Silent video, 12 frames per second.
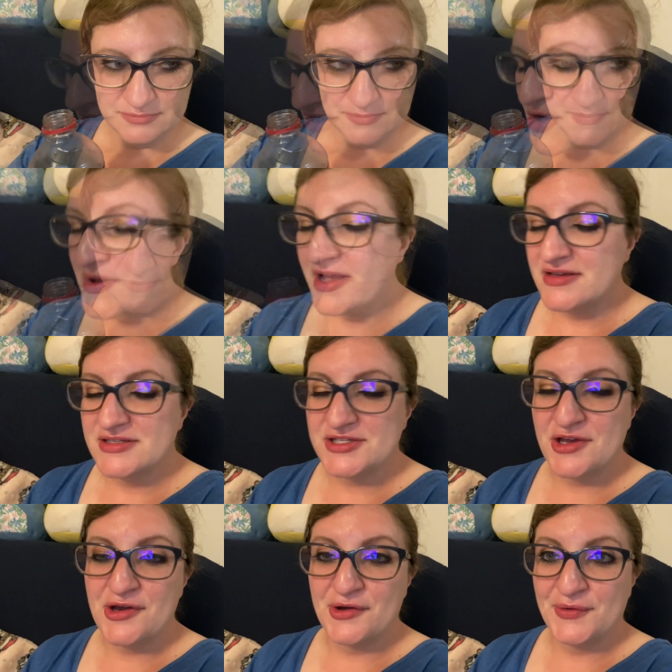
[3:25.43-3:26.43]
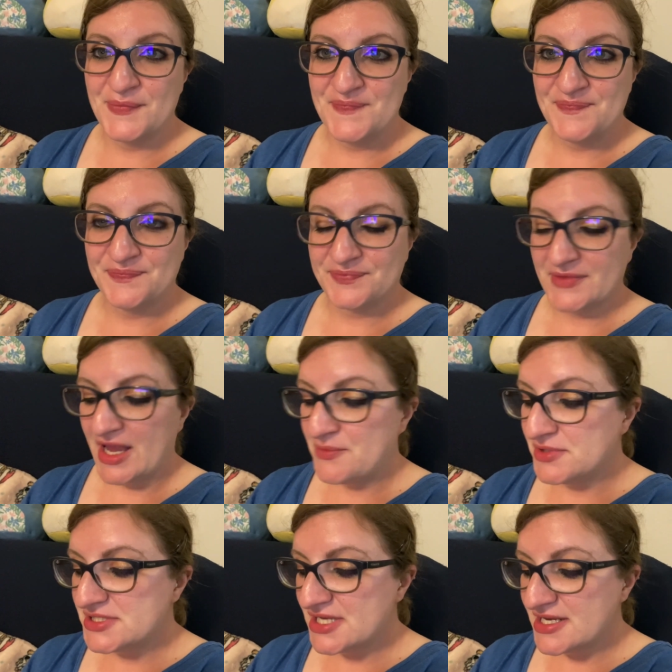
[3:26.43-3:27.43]
Okay, so I
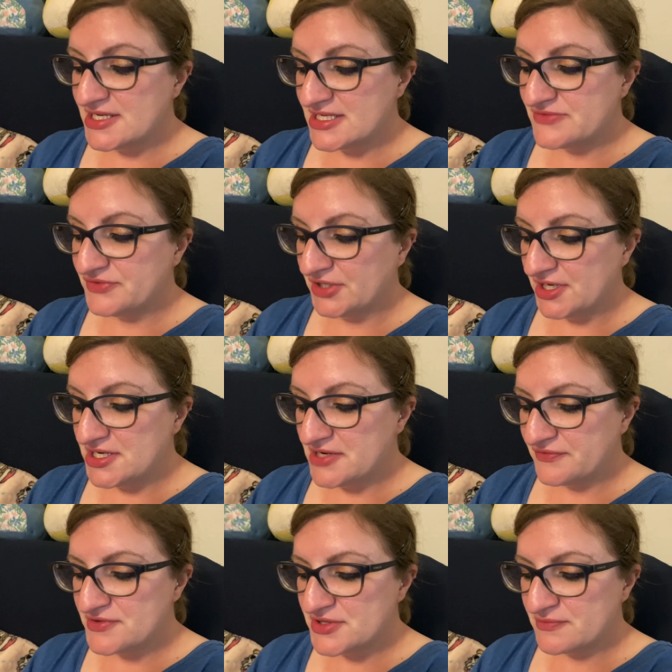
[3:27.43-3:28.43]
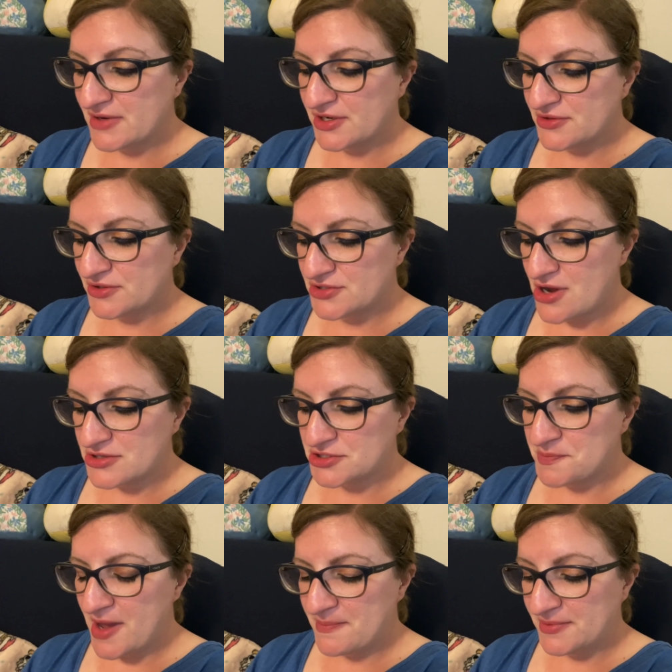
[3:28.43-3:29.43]
will say it tastes very different than regular Dr.
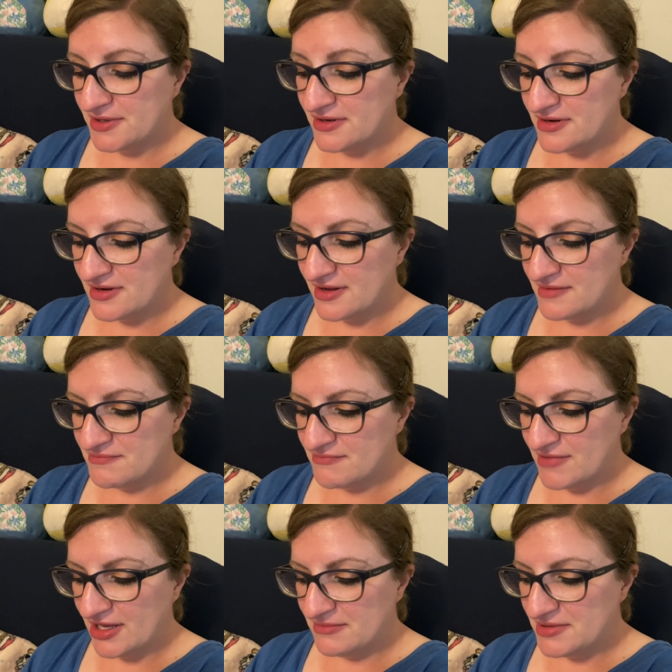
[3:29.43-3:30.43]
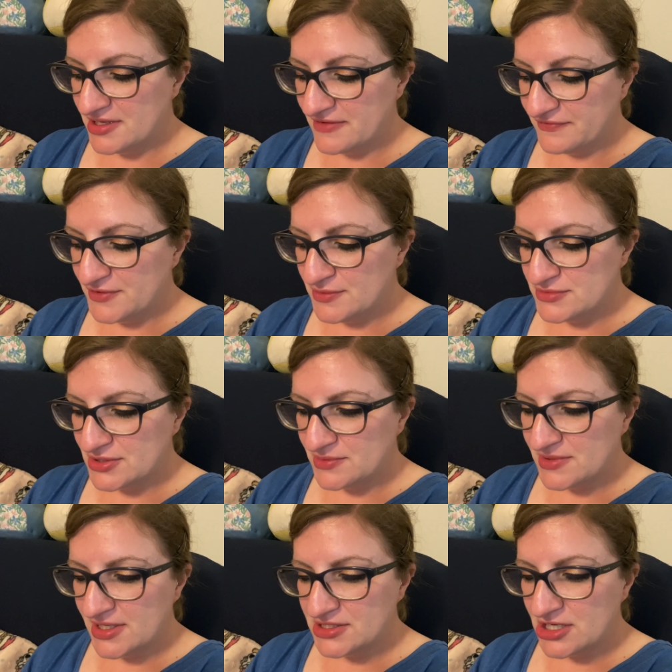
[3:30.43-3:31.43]
Pepper. And maybe if you
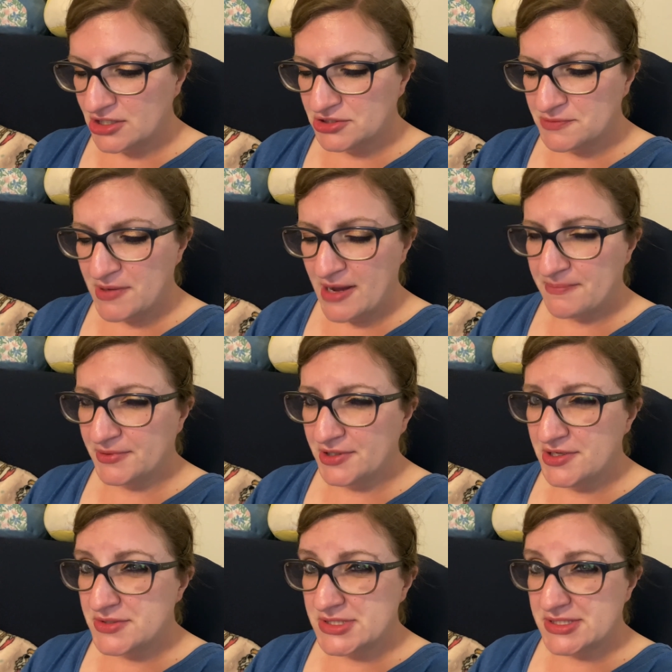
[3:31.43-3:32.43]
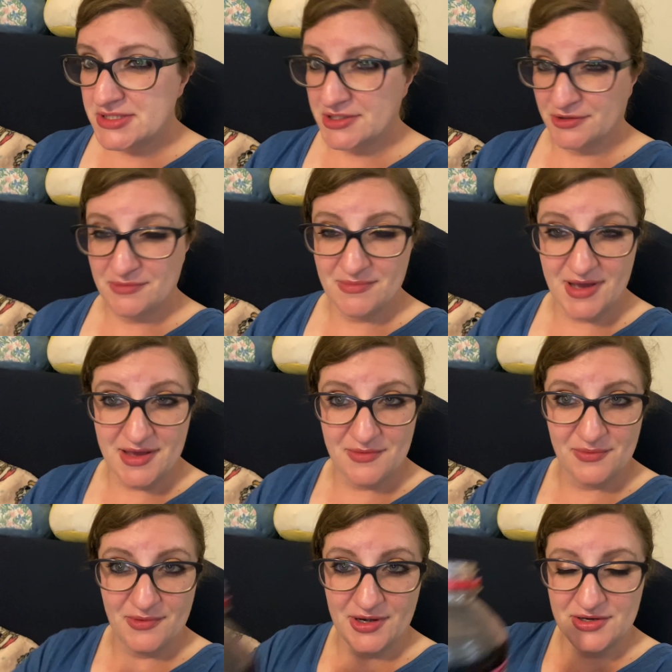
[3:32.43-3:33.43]
don't like Dr. Pepper, you still
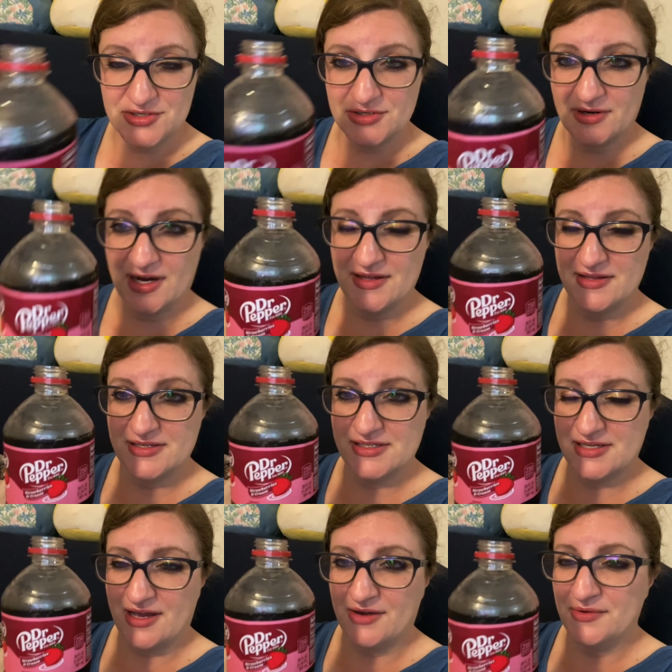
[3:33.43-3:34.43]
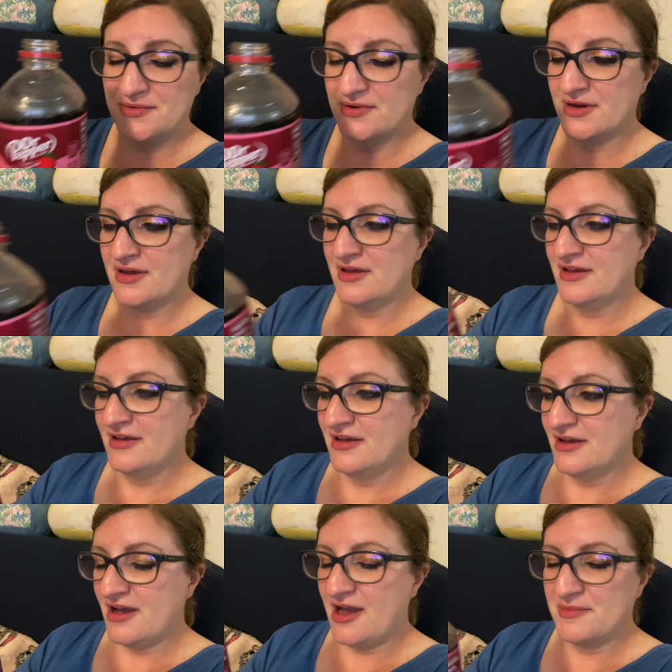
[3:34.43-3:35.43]
might want to try this out.
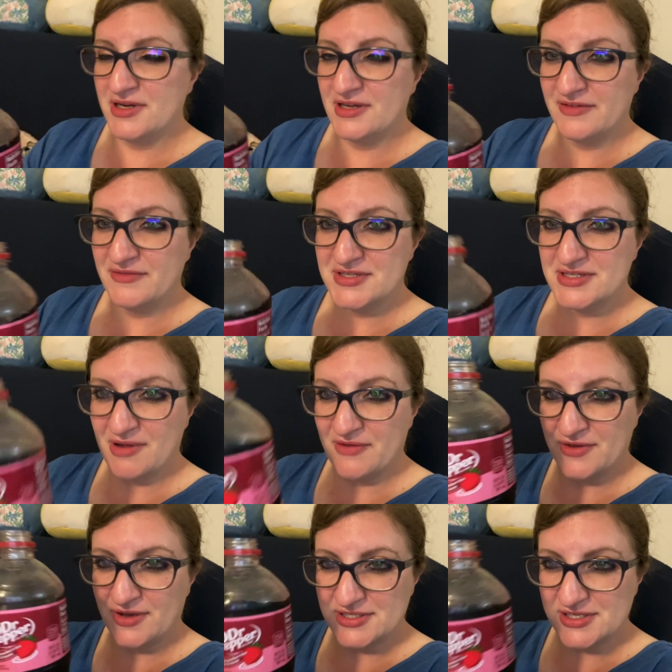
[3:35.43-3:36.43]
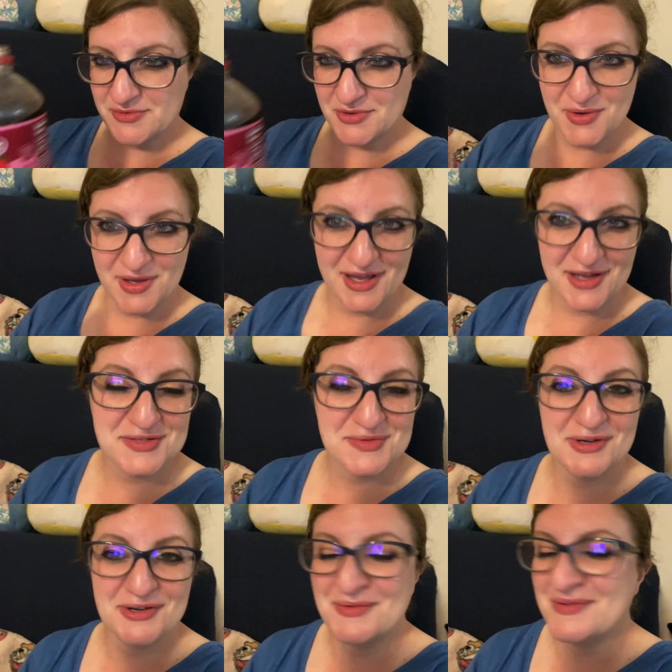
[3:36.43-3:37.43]
I'm going to give this to my fiance real quick. I just
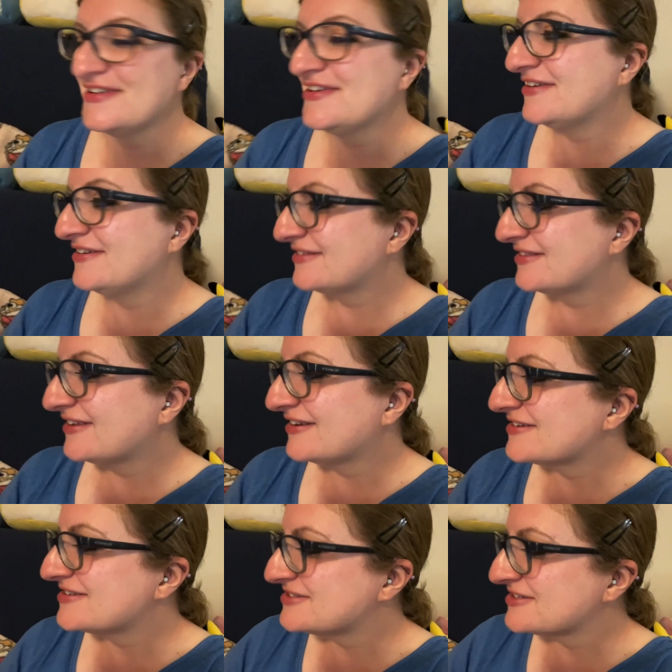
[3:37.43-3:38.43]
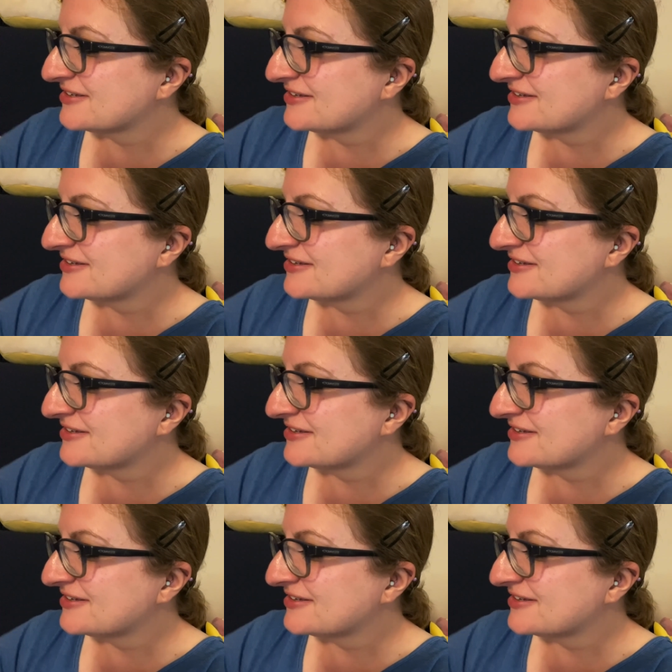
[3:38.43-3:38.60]
want to know what he thinks.